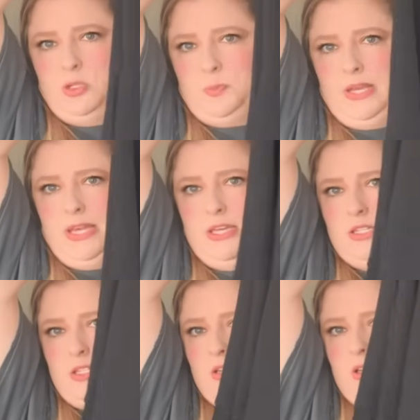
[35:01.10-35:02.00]

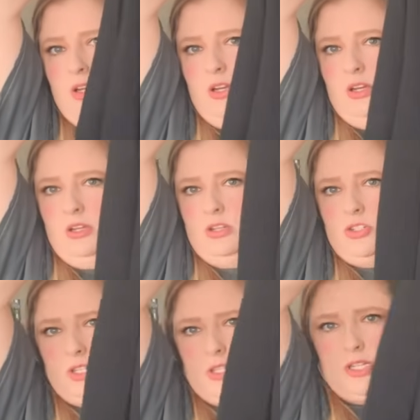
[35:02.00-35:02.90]
piece. It's
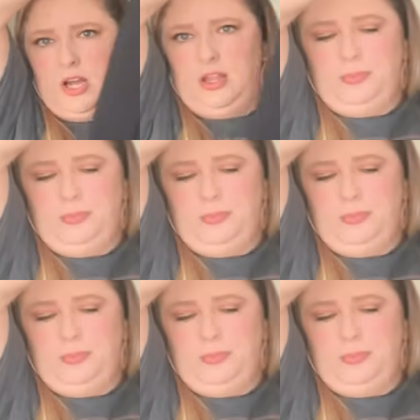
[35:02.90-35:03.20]
just a solid